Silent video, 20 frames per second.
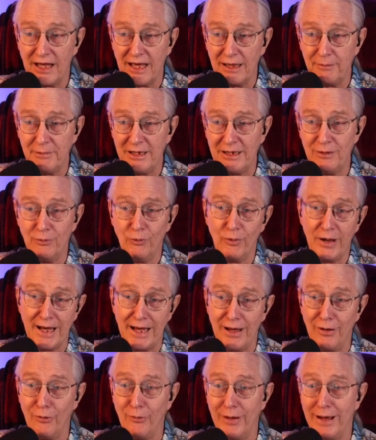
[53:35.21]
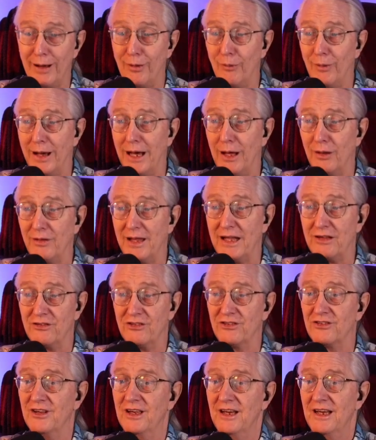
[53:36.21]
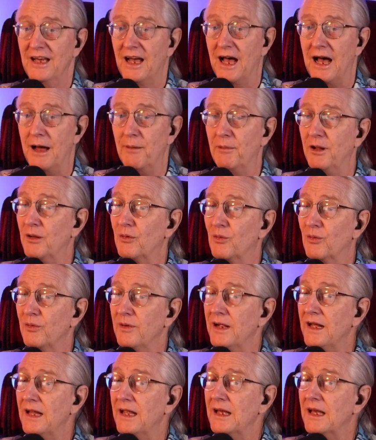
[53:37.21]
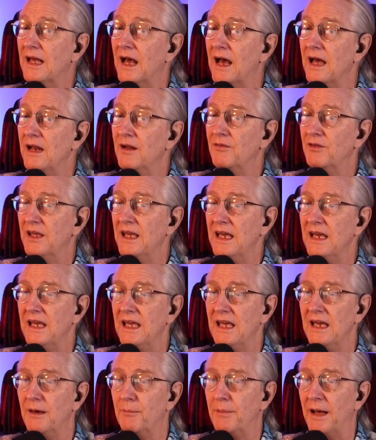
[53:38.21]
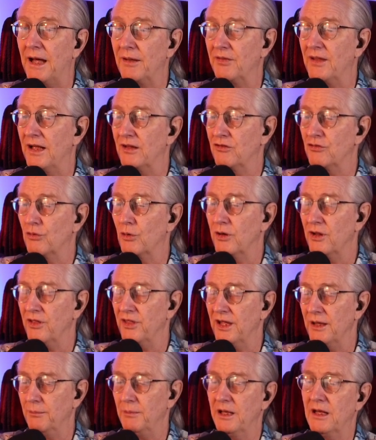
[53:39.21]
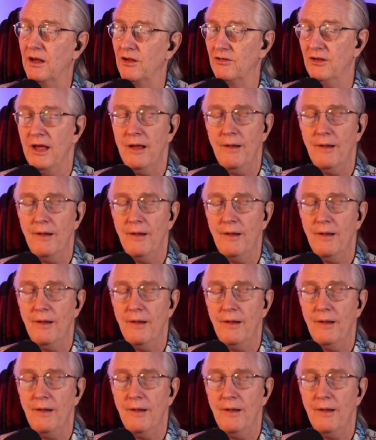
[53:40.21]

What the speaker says: I mean, wow, I'm really kind of geeky about that sort of thing, because